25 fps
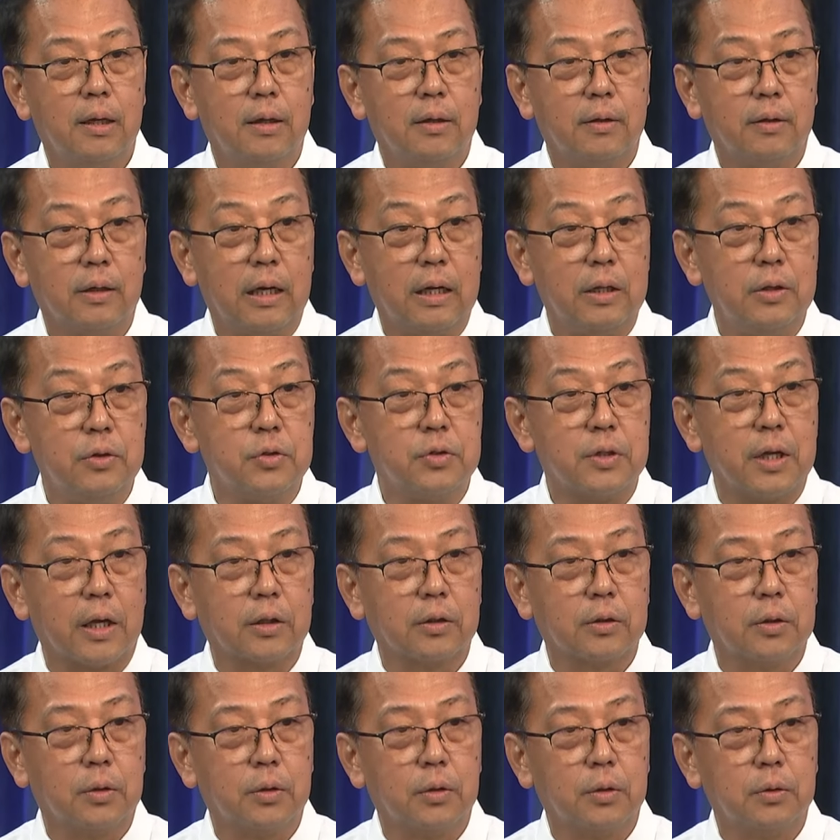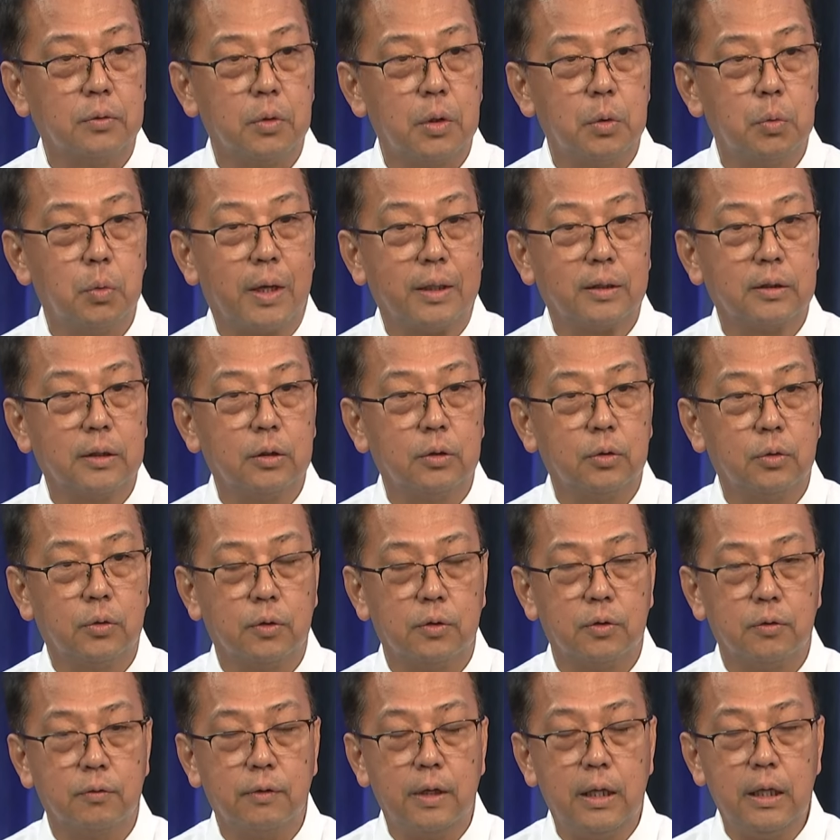religious sector, we wanted to
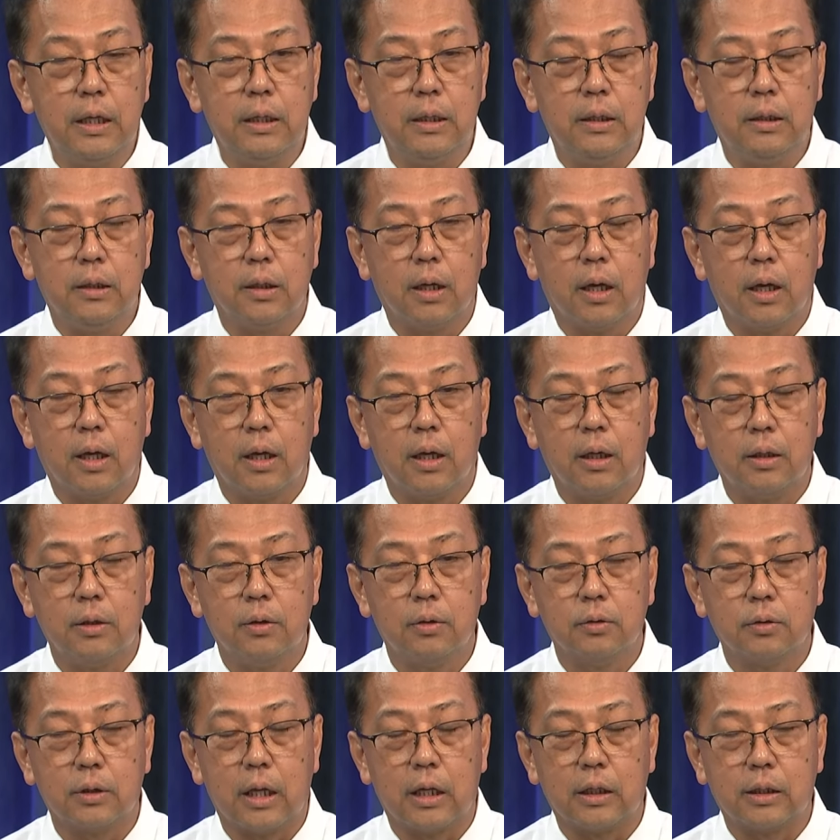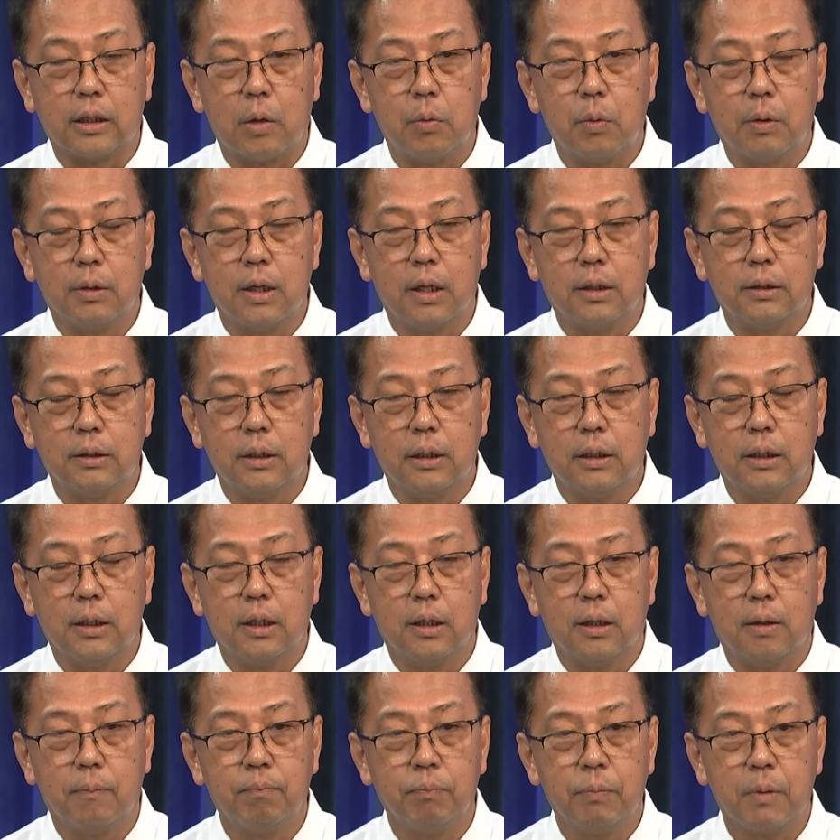convey yung tinatawag nating
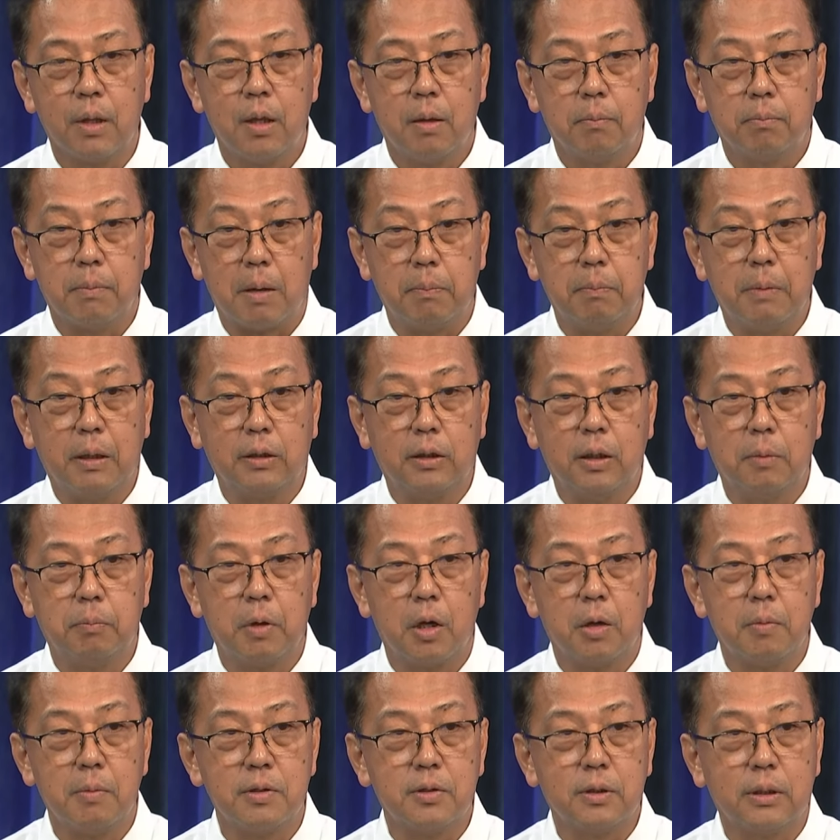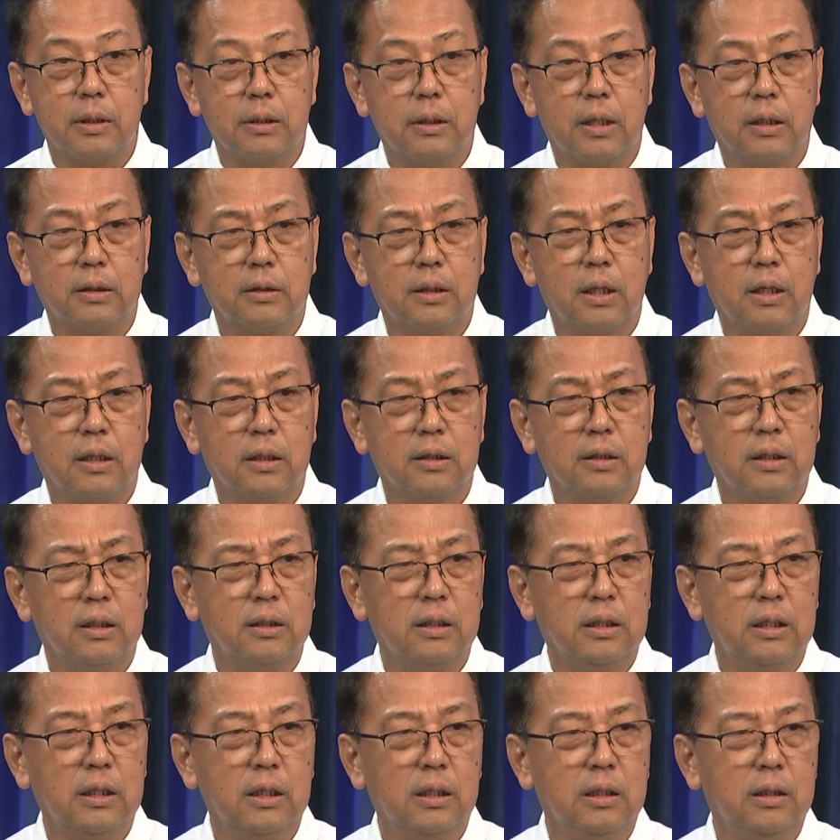public diplomacy, that
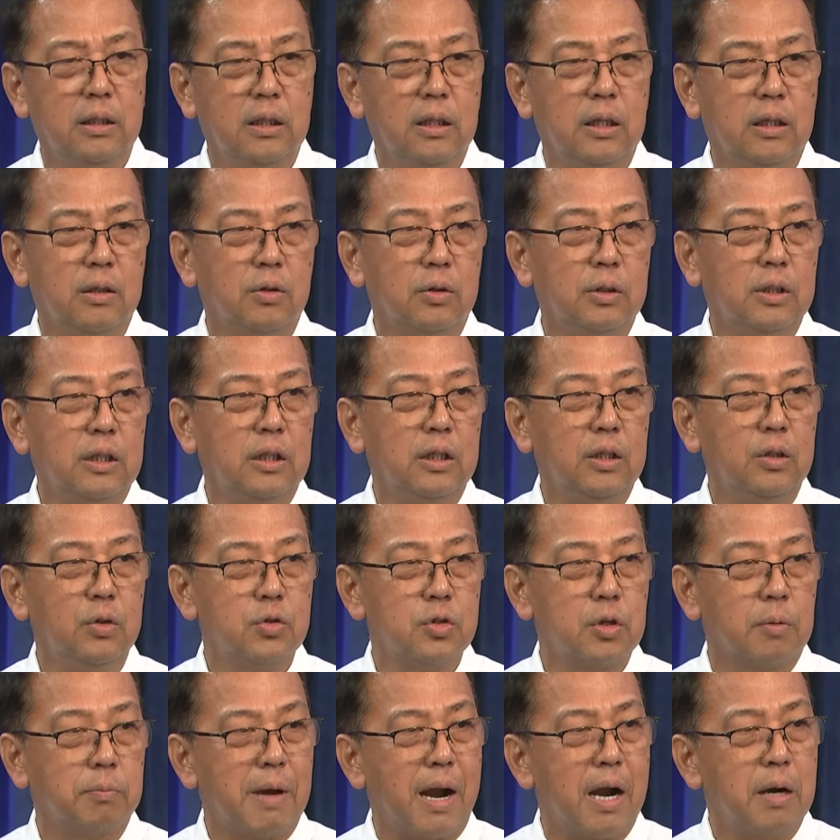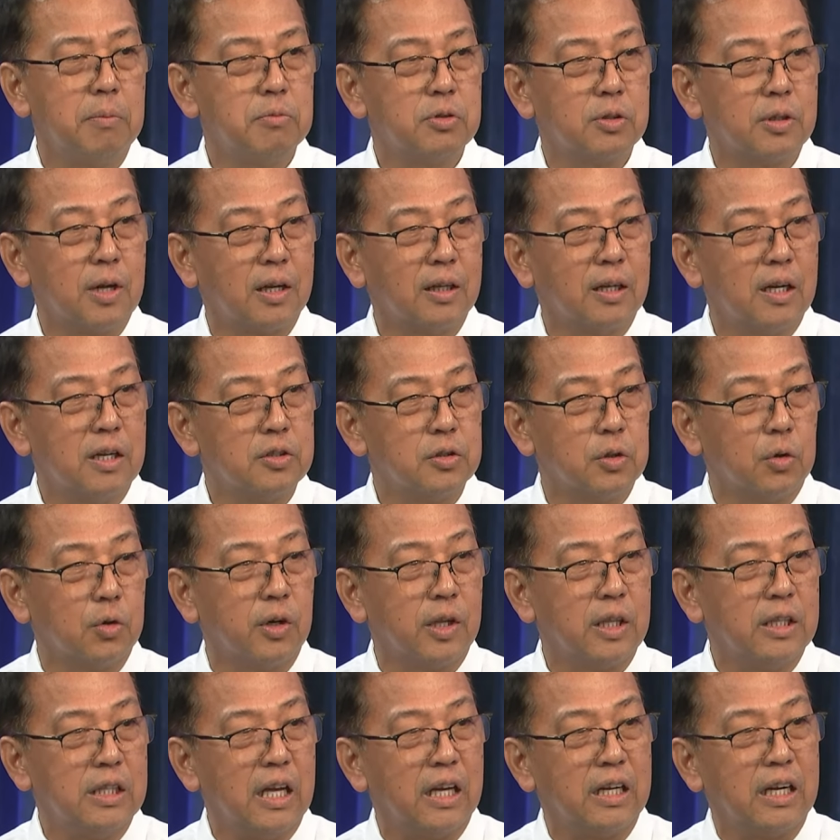the use of armed struggle is
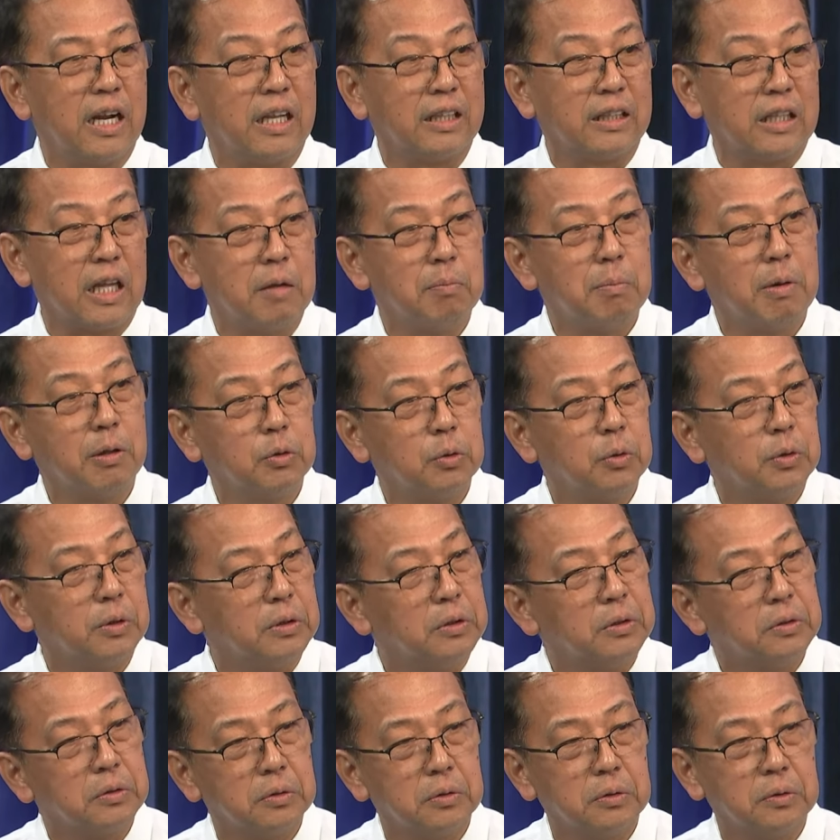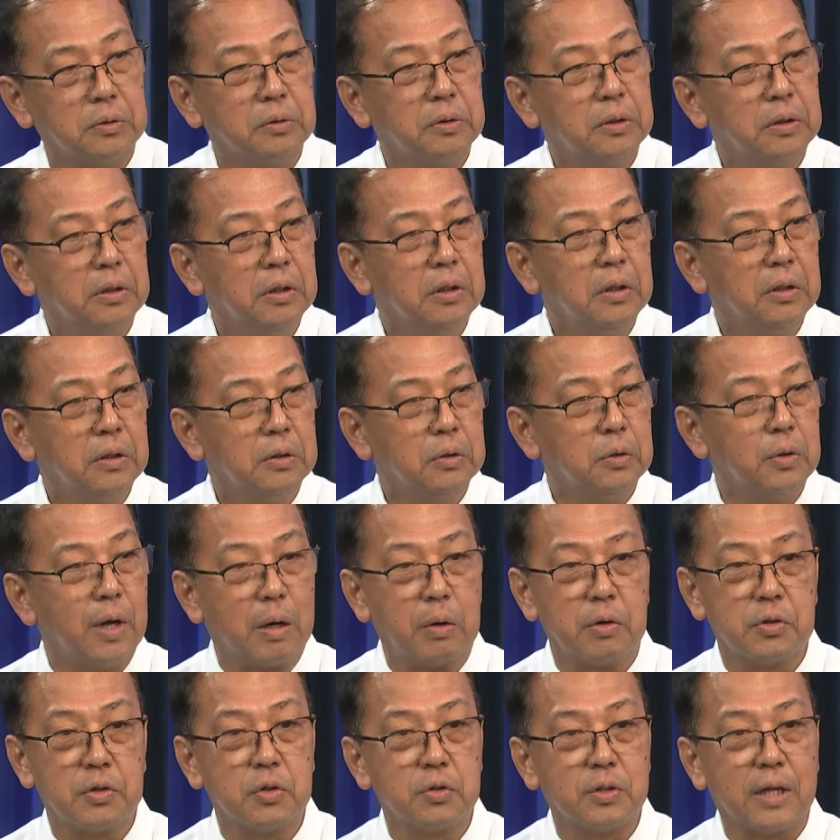already anathema to
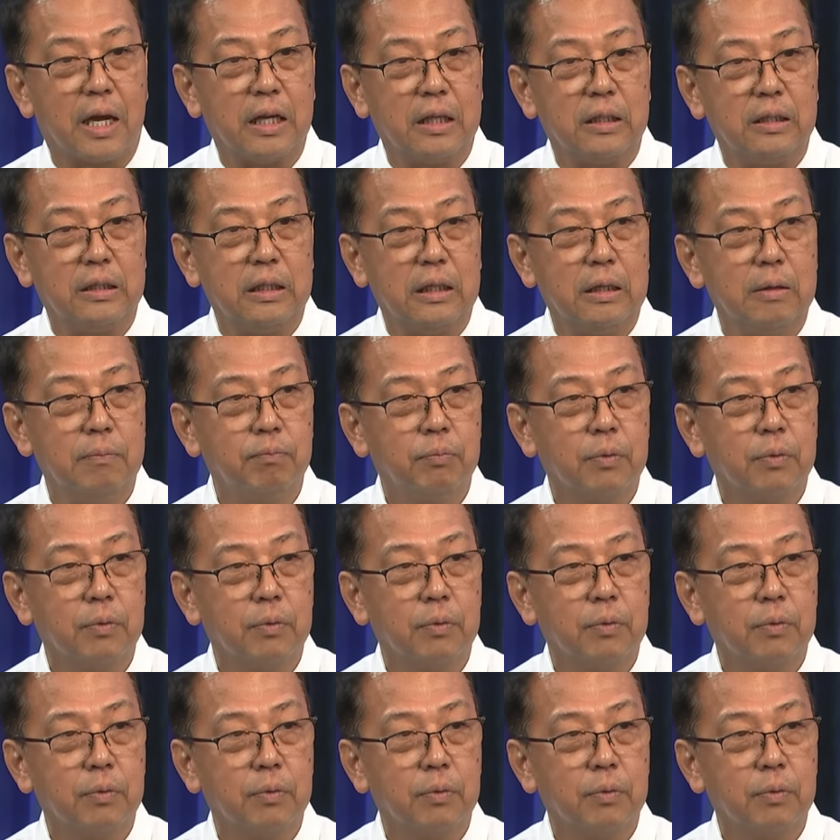our society.